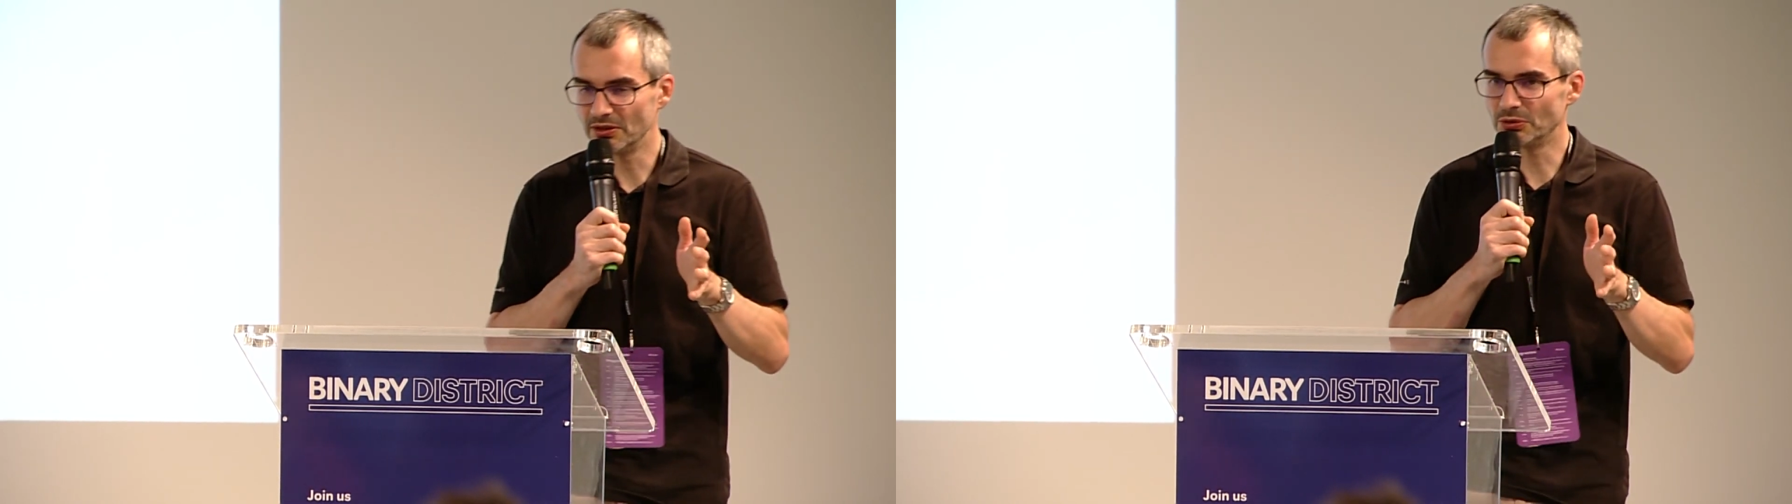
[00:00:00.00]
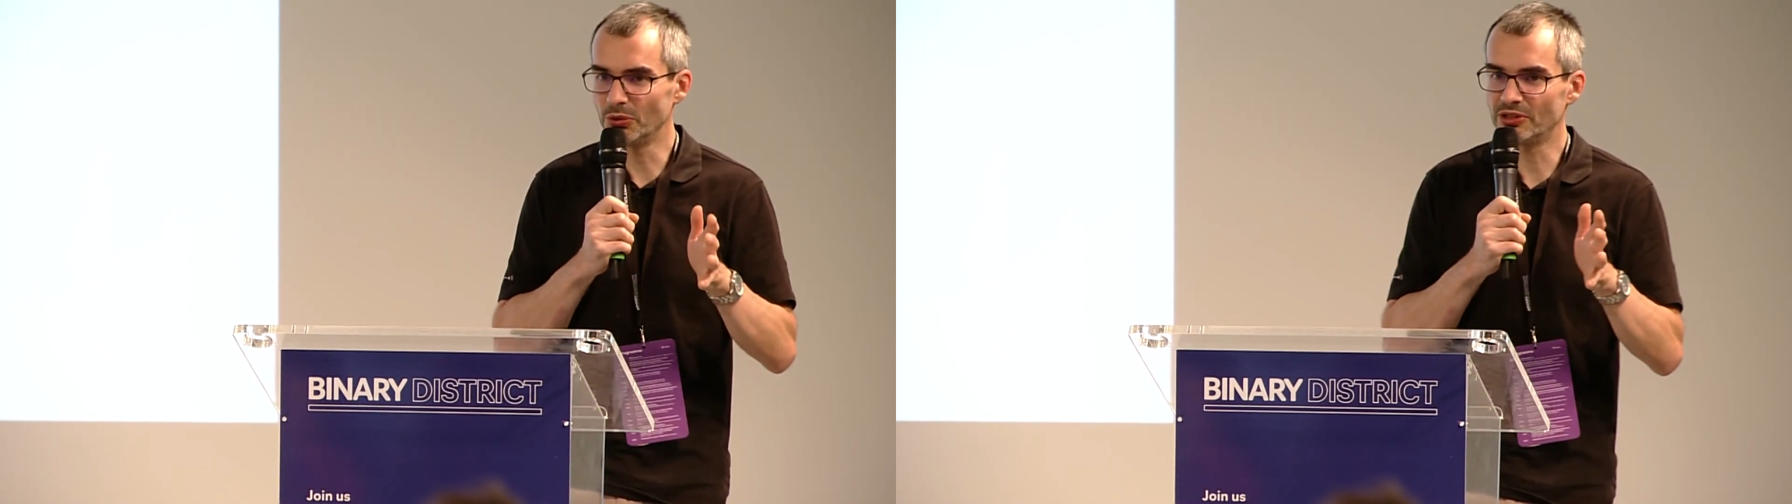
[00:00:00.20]

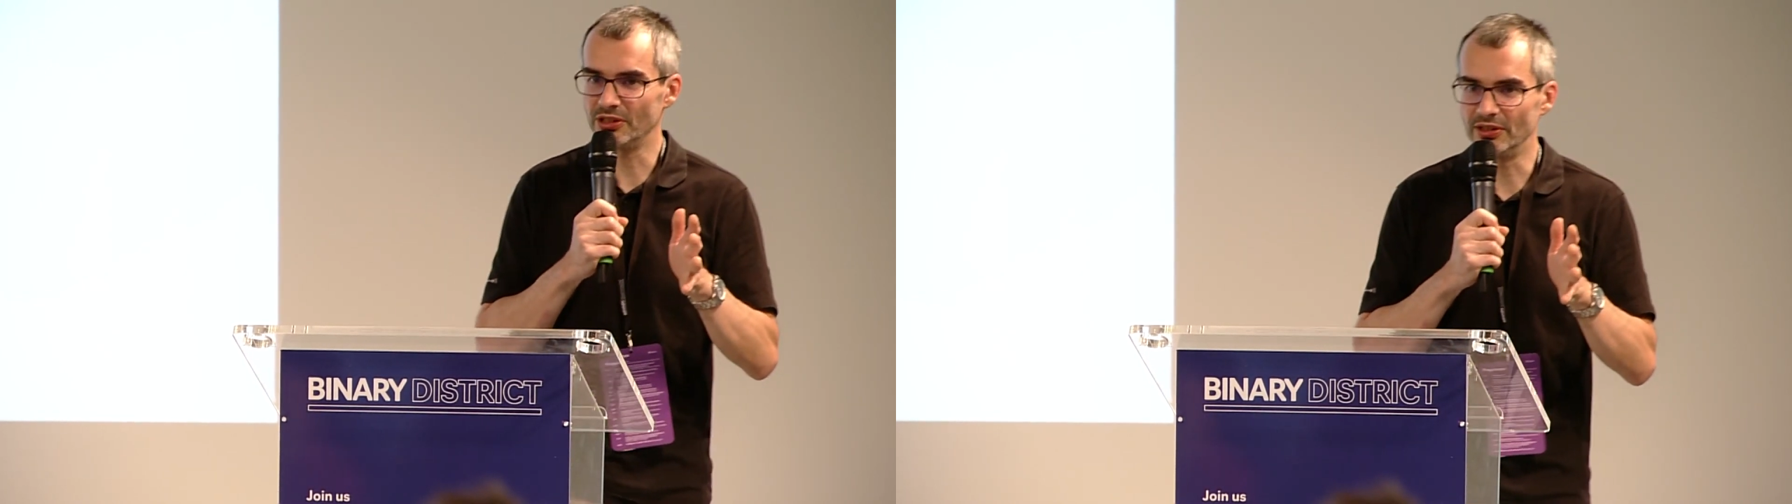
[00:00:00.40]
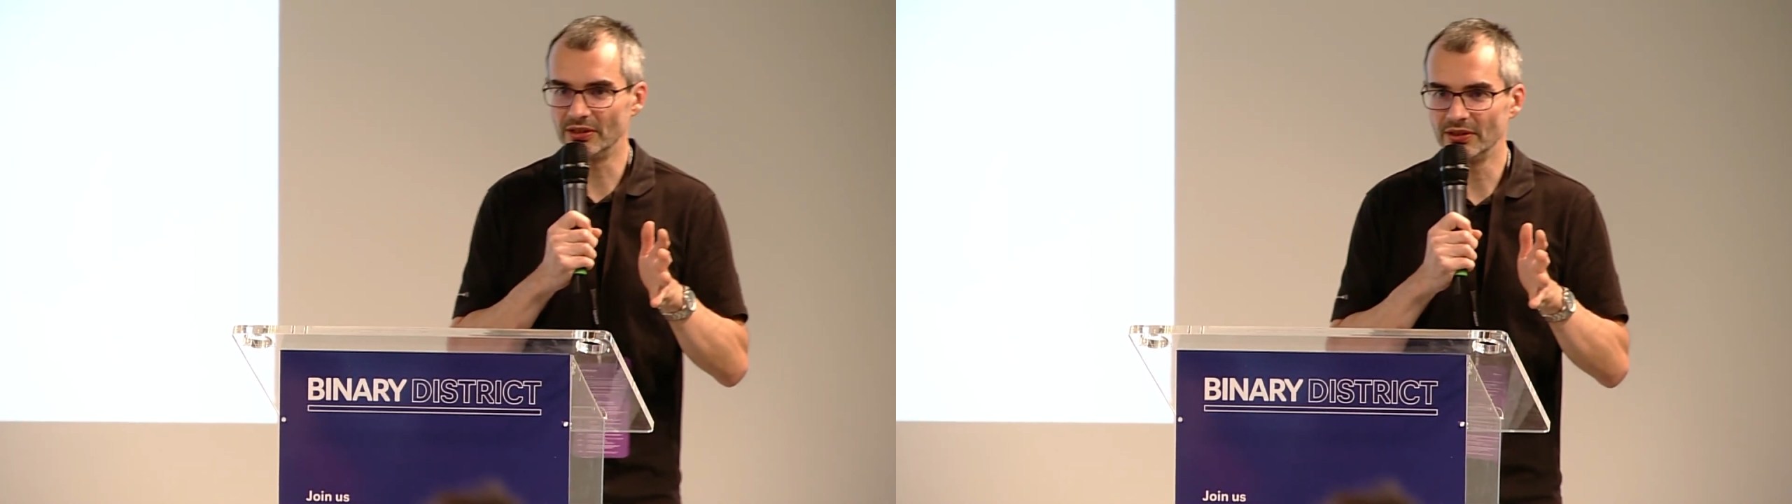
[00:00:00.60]

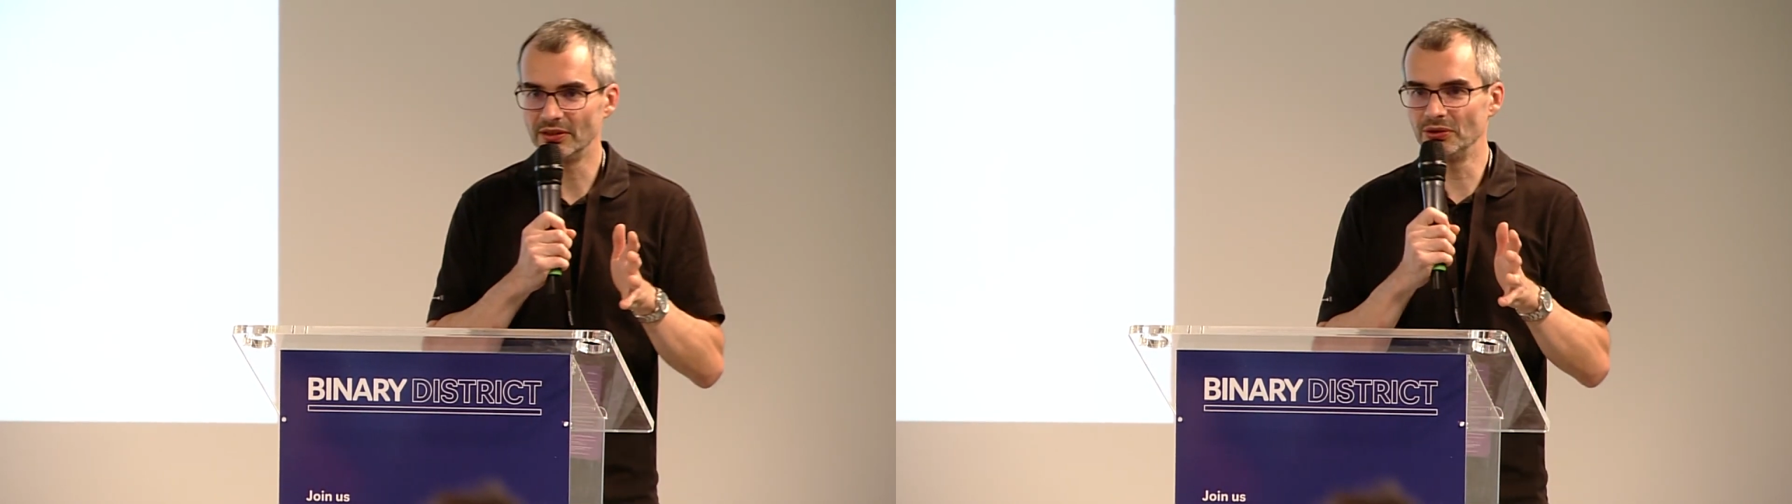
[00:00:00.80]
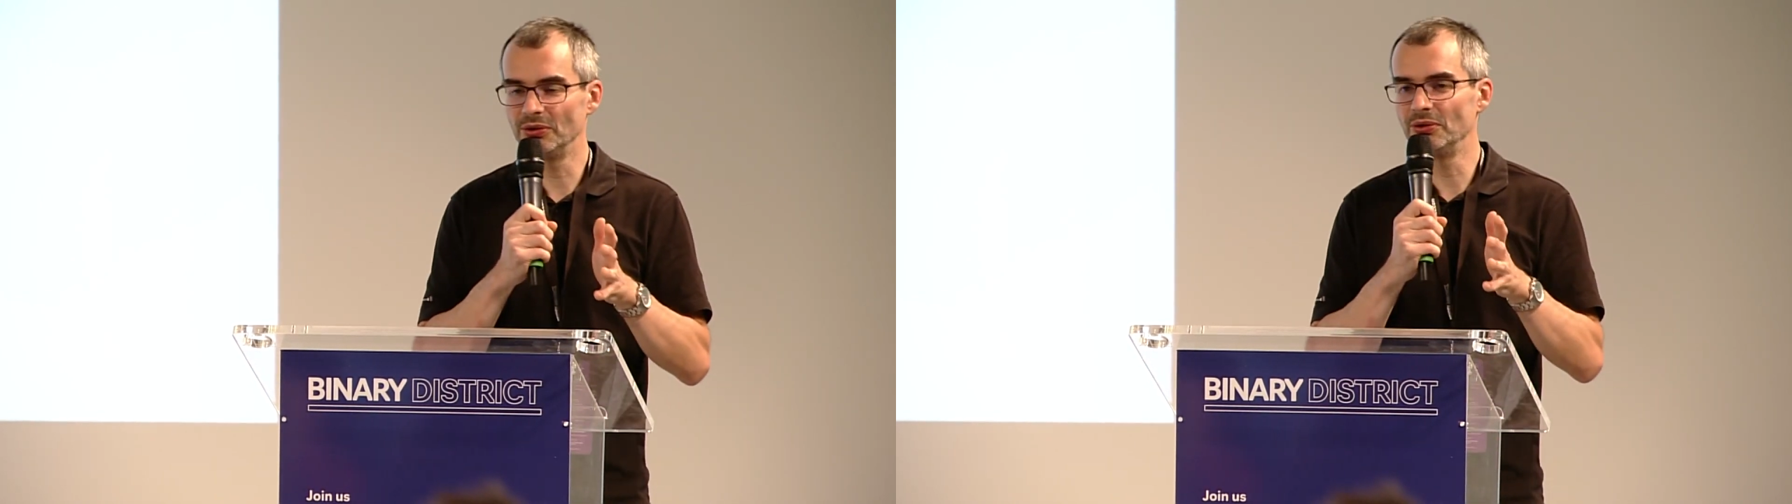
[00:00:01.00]
rooted.
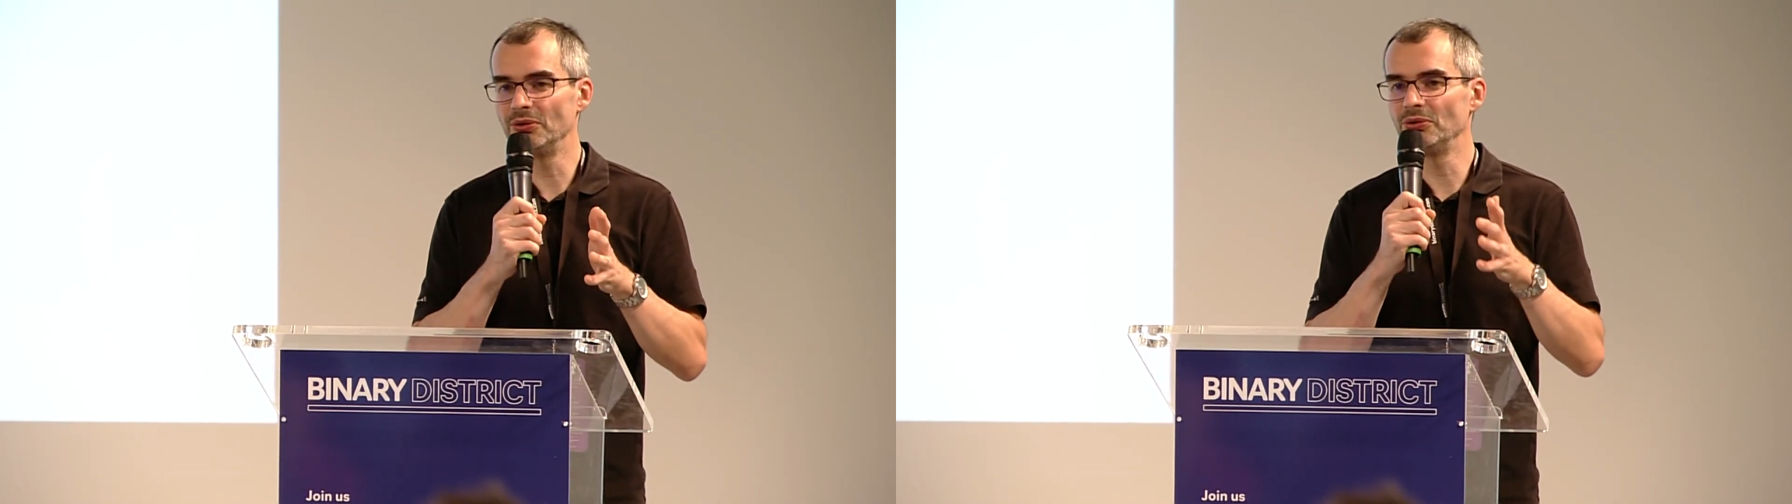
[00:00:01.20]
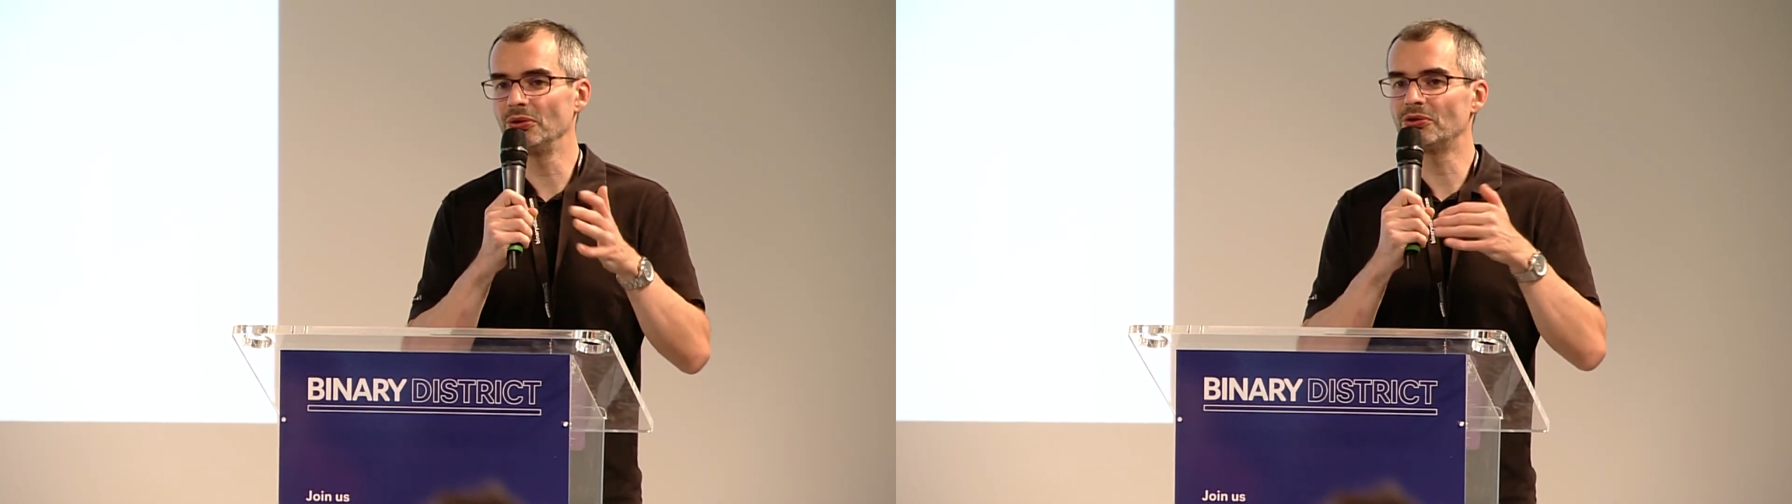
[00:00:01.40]

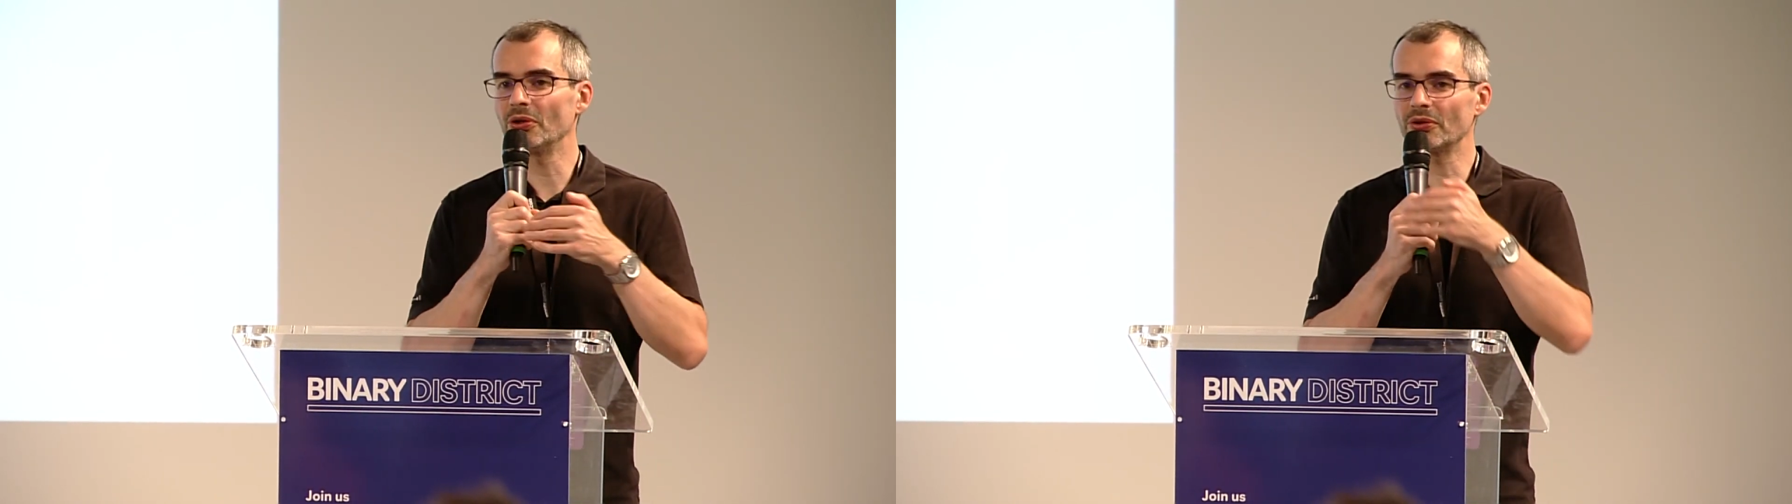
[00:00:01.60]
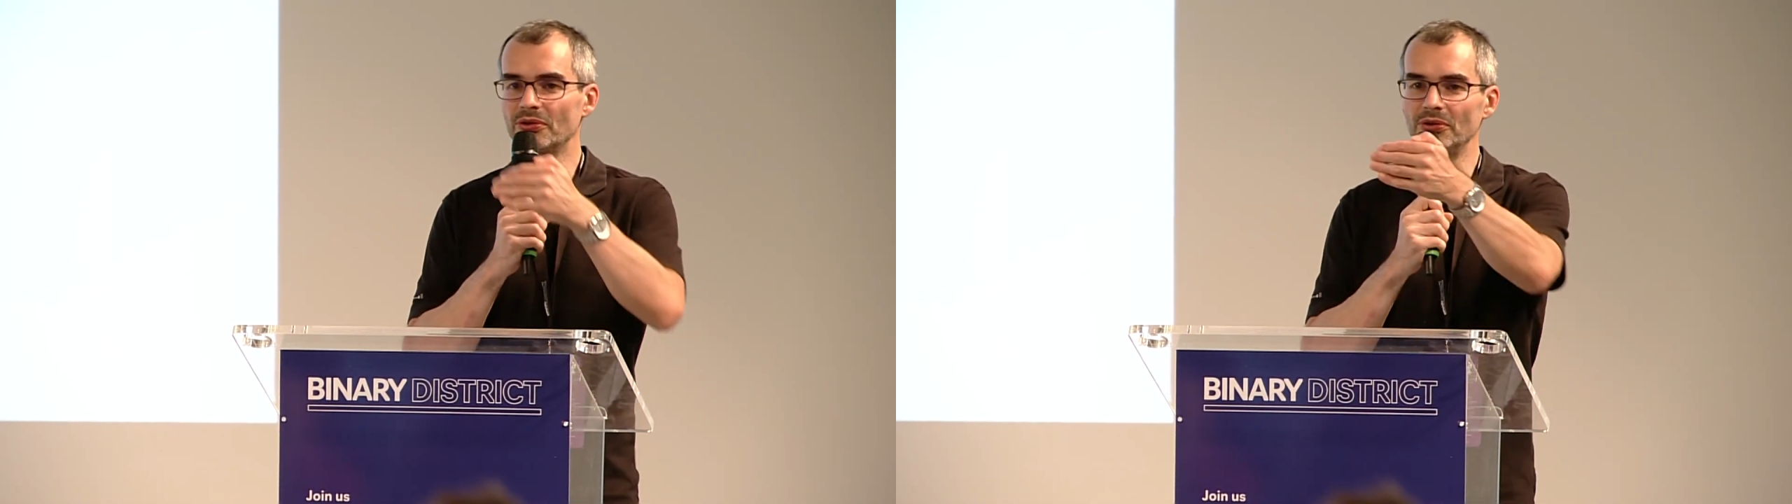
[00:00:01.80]
You talk